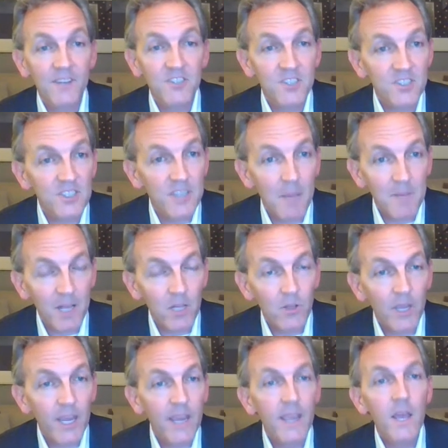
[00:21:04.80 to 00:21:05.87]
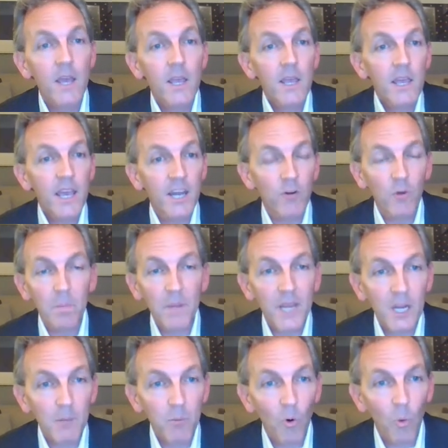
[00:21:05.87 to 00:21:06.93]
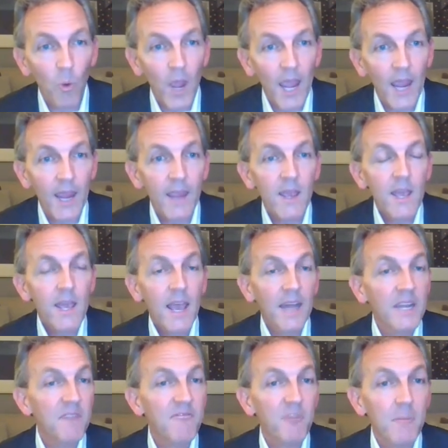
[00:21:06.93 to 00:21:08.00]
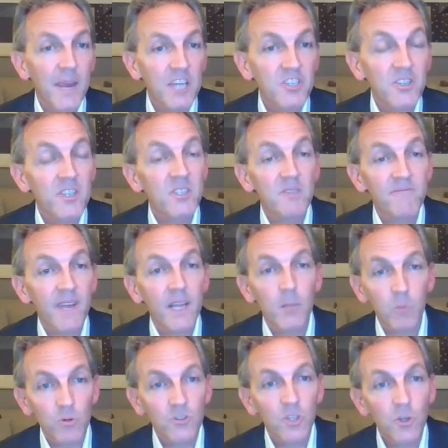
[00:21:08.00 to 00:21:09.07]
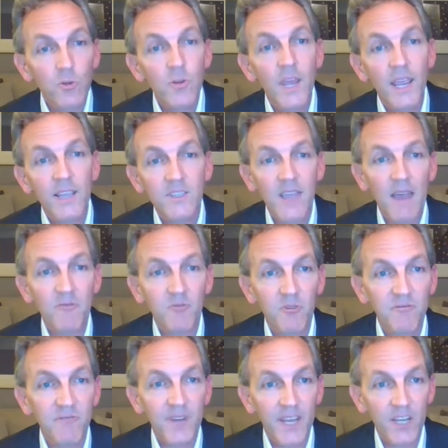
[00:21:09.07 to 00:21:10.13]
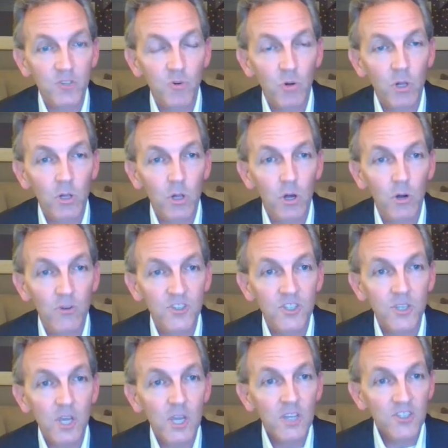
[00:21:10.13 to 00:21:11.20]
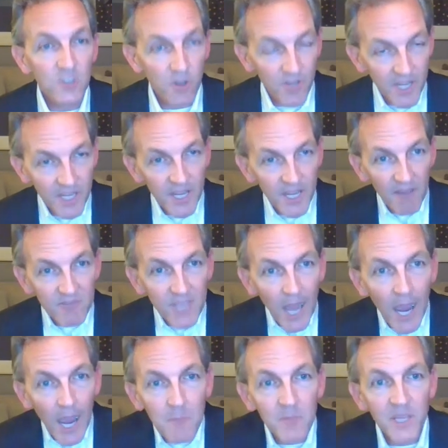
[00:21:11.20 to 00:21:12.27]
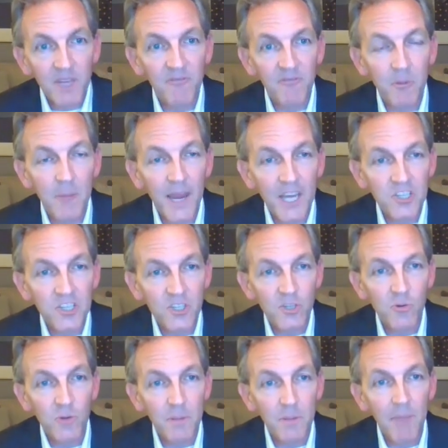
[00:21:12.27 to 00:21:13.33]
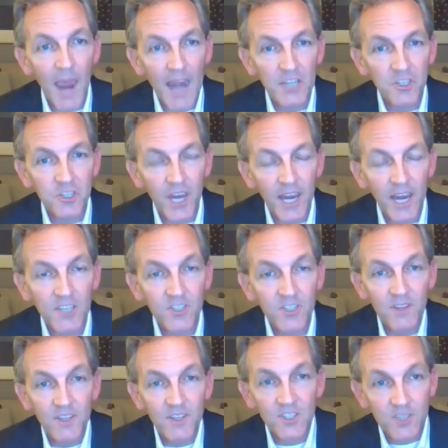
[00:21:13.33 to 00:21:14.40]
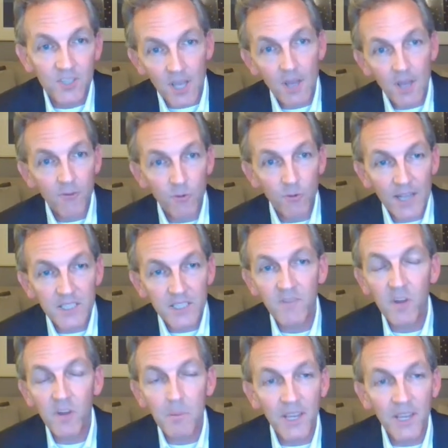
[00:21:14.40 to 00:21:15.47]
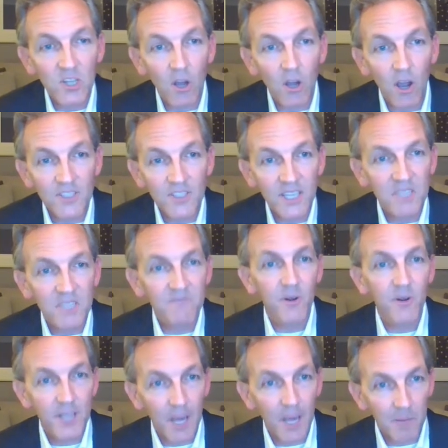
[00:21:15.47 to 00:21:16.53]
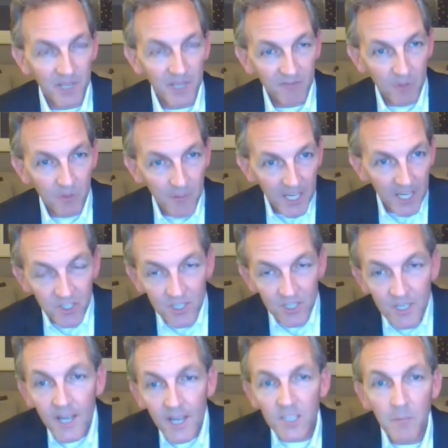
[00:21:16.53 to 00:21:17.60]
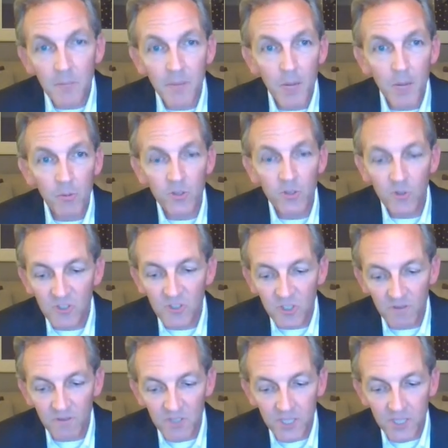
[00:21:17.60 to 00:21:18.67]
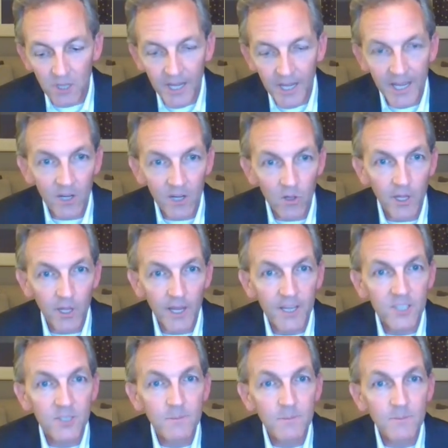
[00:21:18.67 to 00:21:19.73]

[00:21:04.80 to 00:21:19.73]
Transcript: systemically in a repeatable way, and information that's available 2 days after a financial close. So you need to have timely information to impact change. And this, through activity-based costing, it's very timely information to be able to do service line analytics.